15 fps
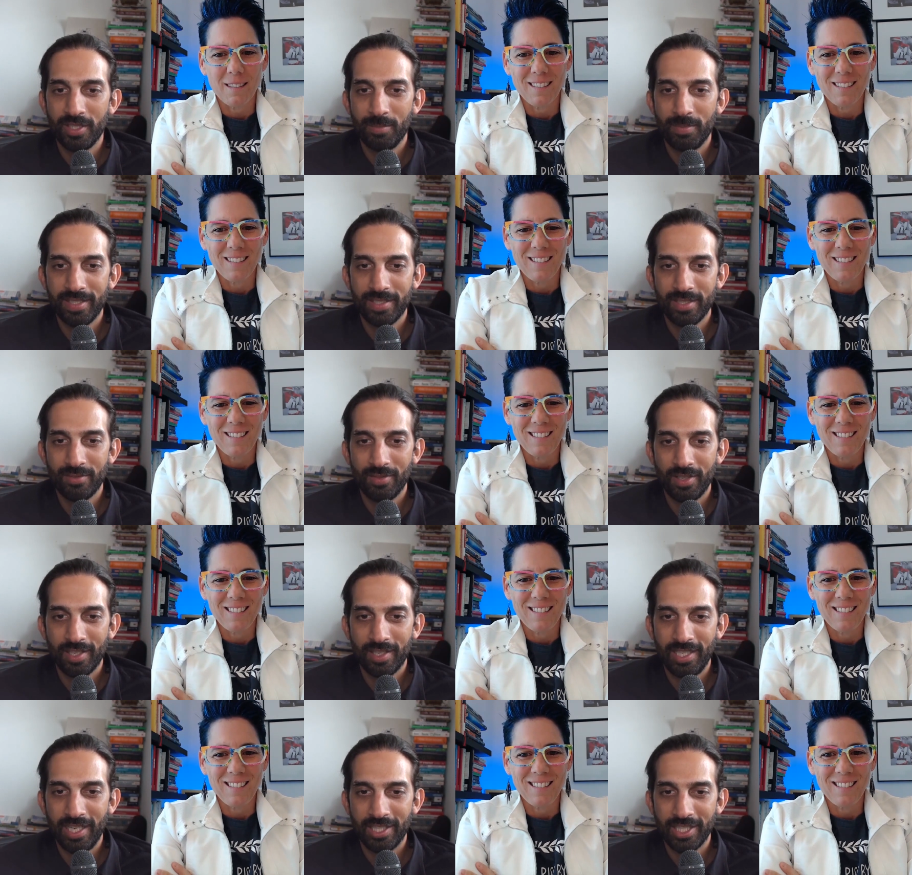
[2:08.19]
Speaker 1: the Business of
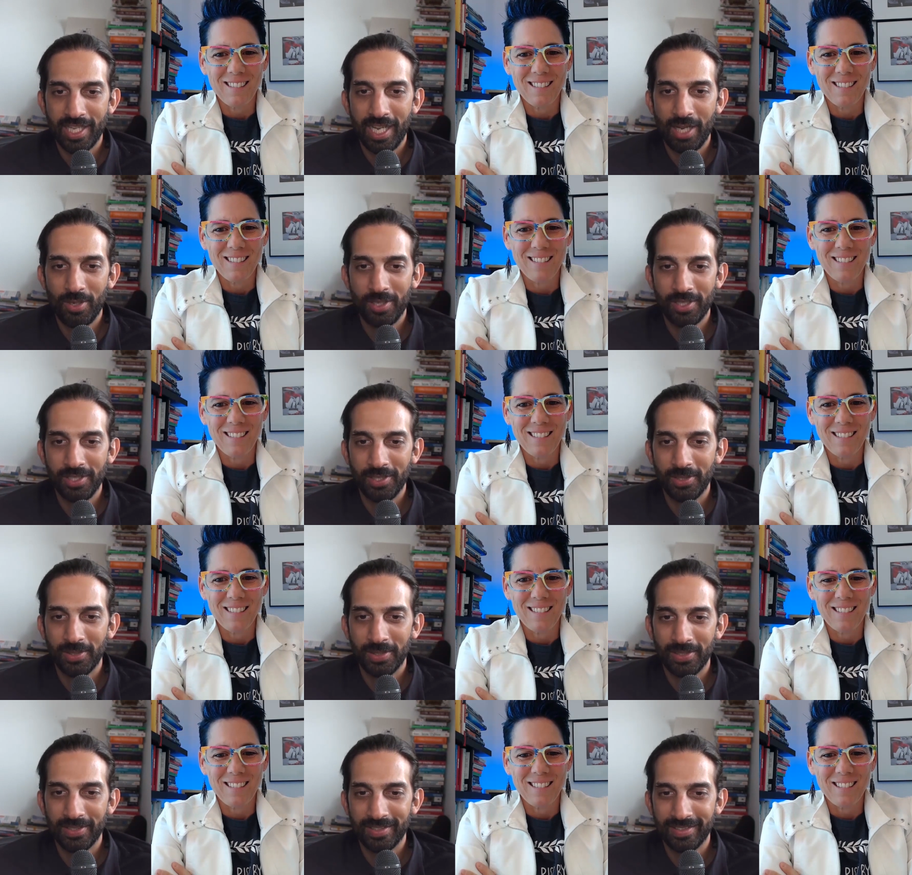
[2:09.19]
Architecture. How are you?
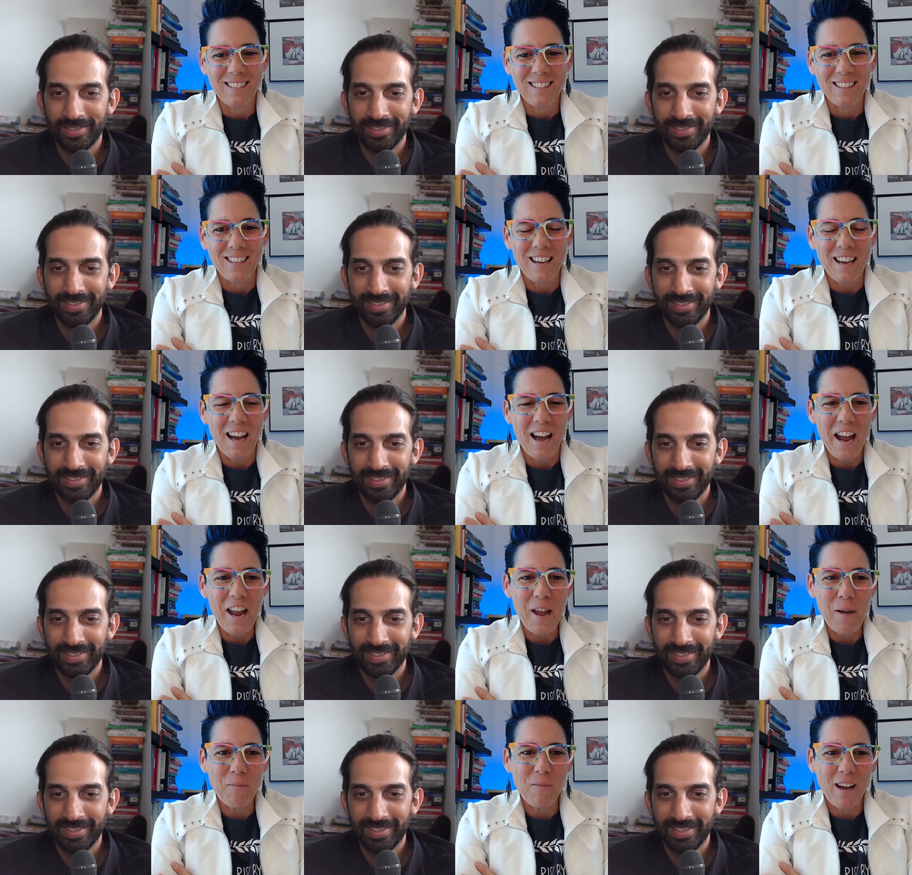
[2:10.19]
Speaker 2: I
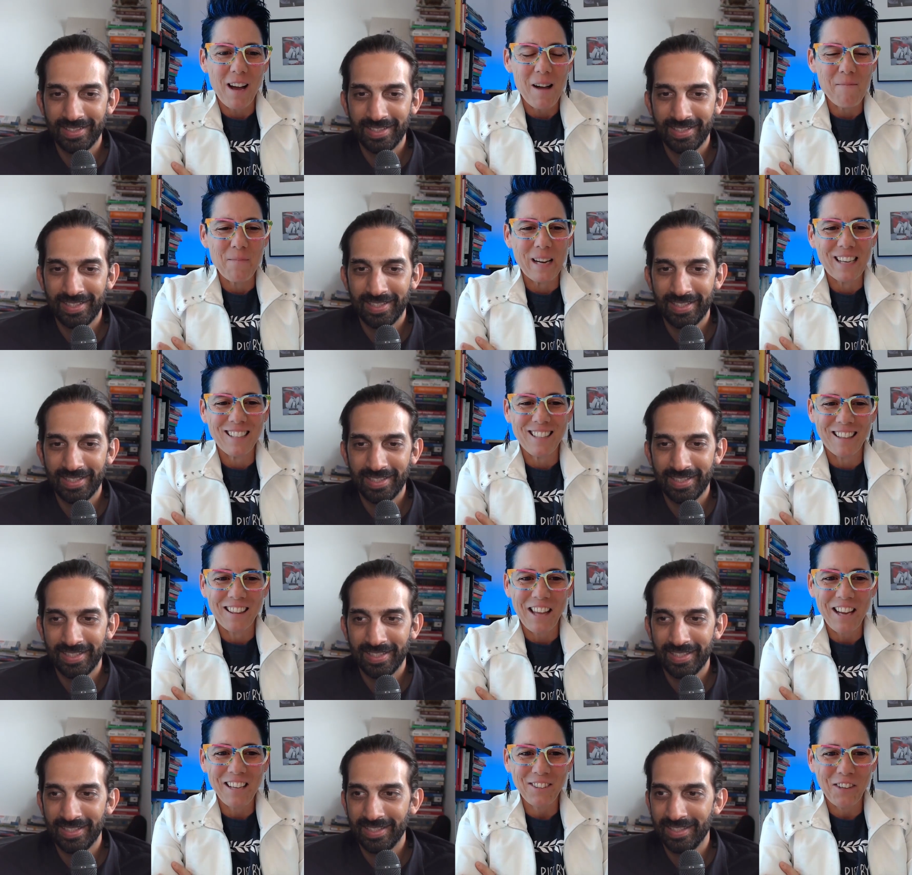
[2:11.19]
am amazing.
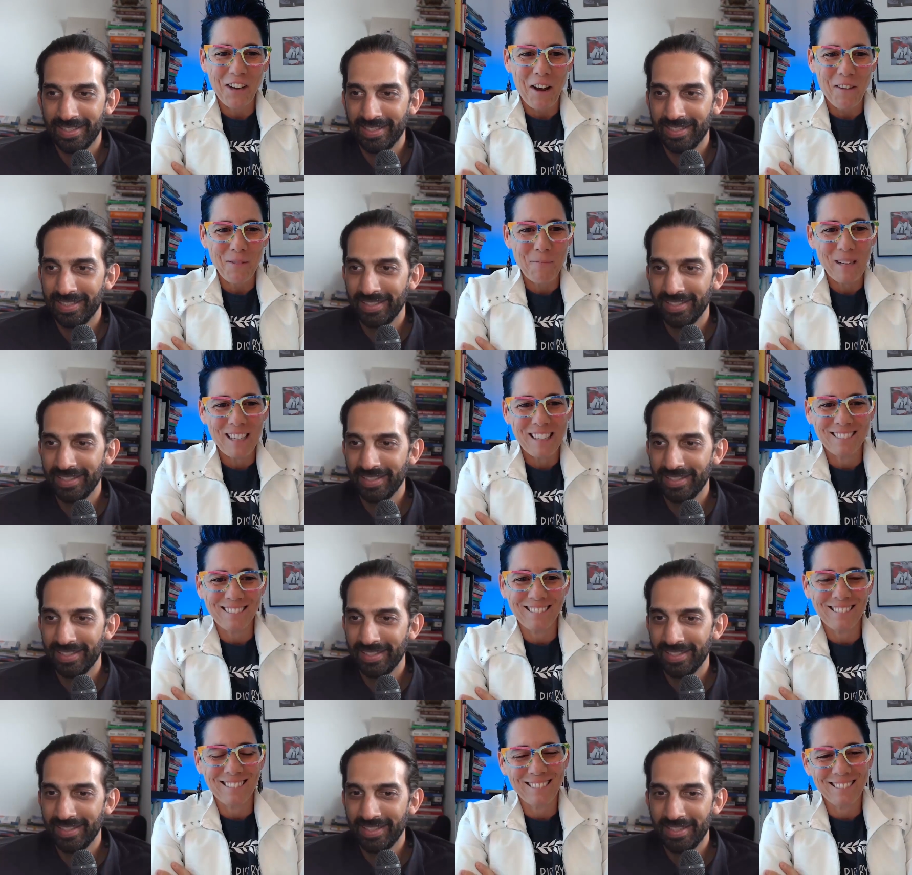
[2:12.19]
Thanks for having me.
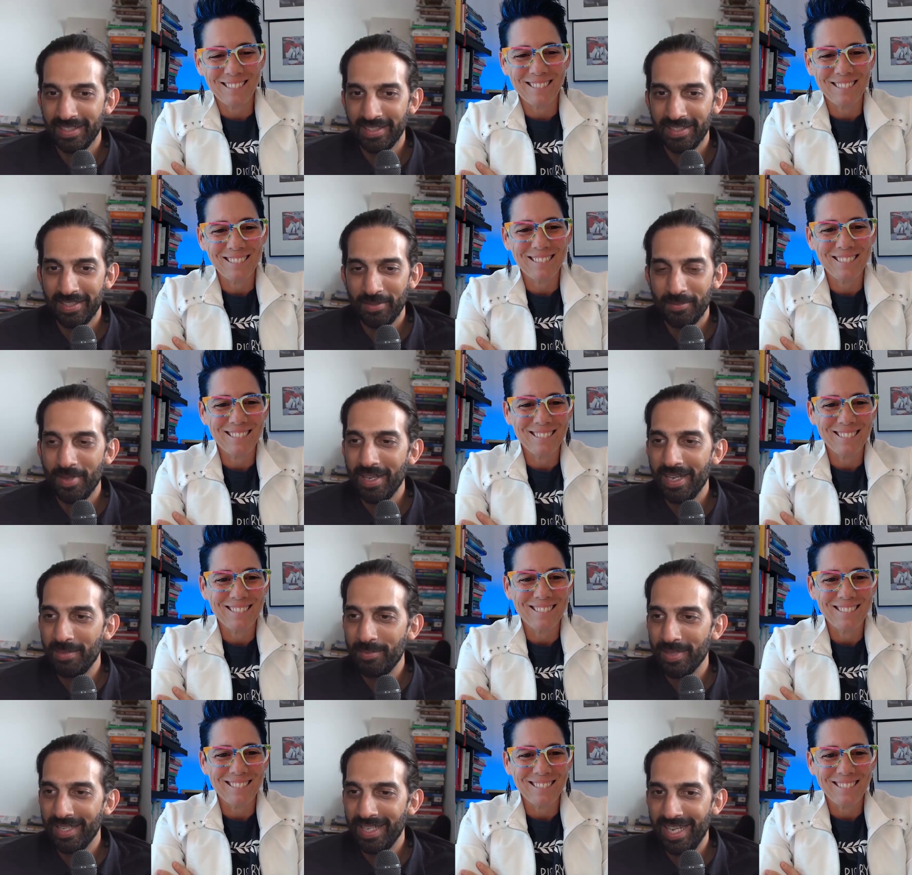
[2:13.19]
Speaker 1: My
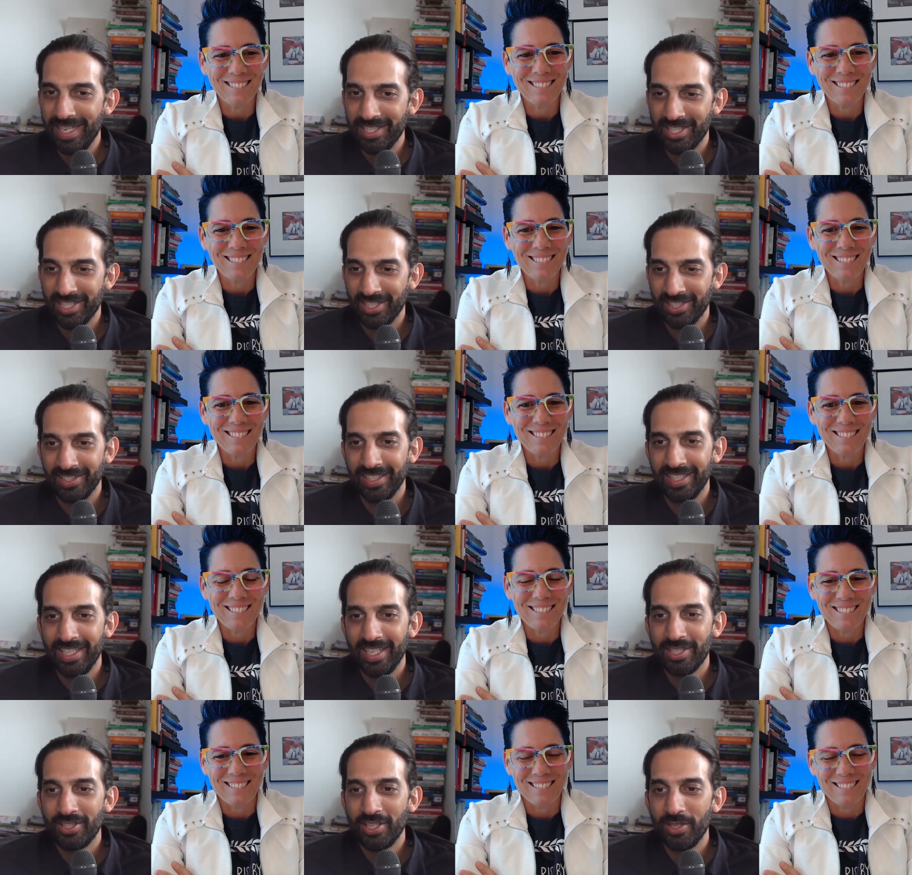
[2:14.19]
pleasure.
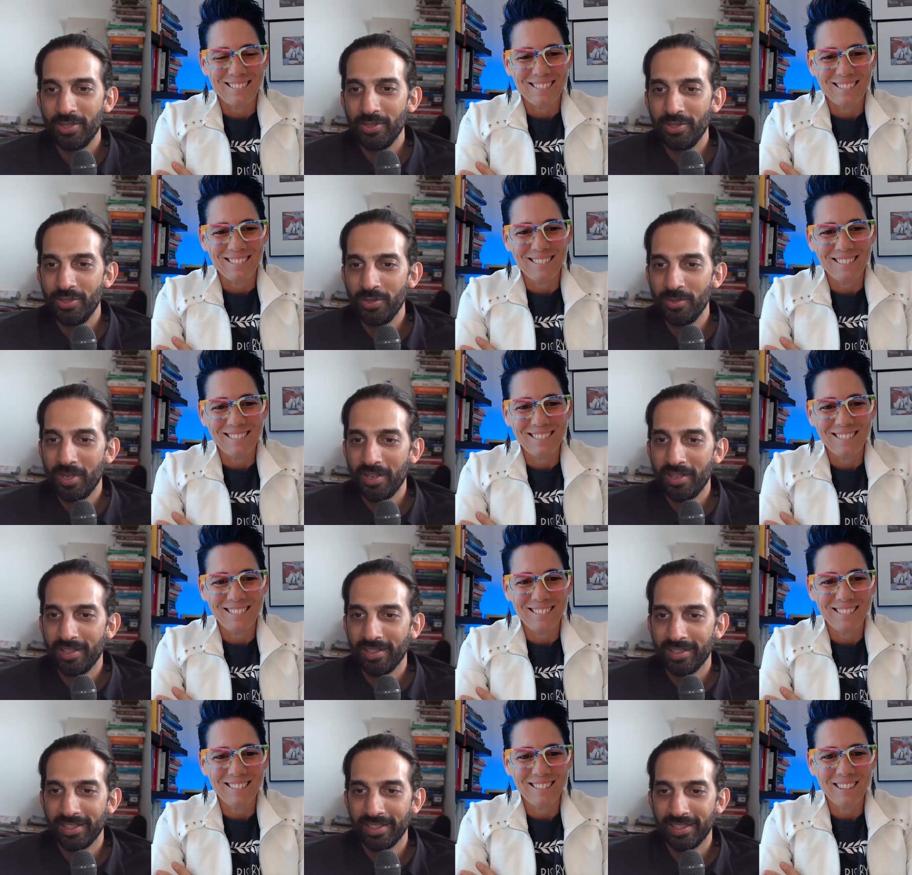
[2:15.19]
So you
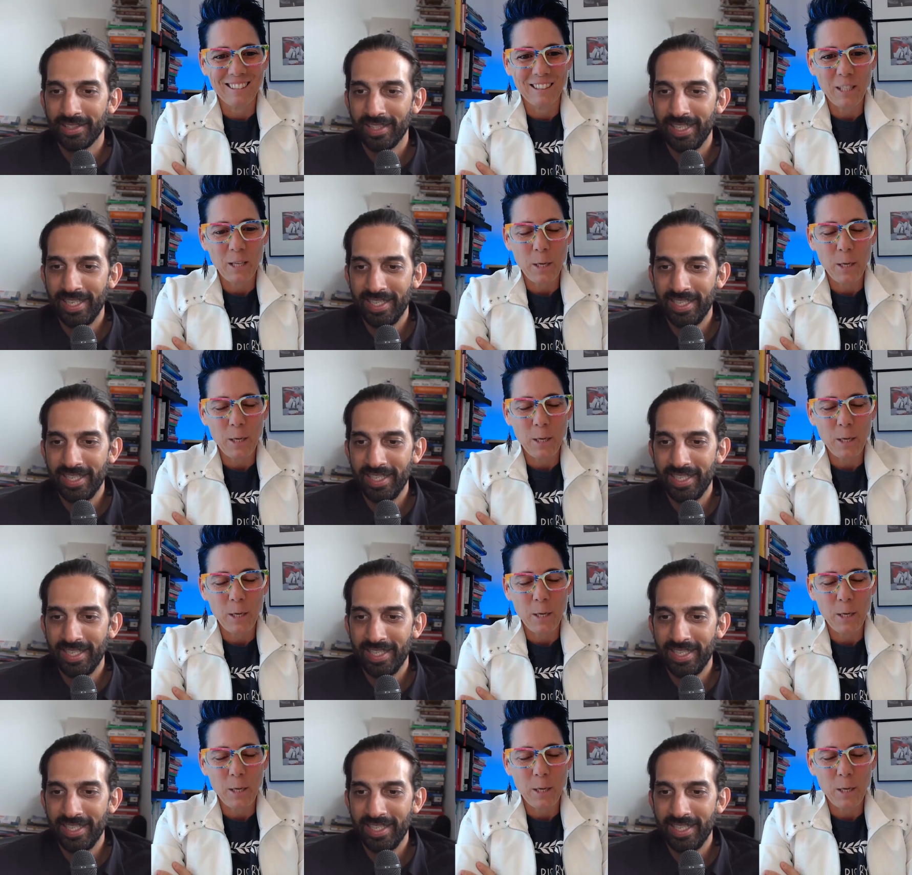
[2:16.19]
are an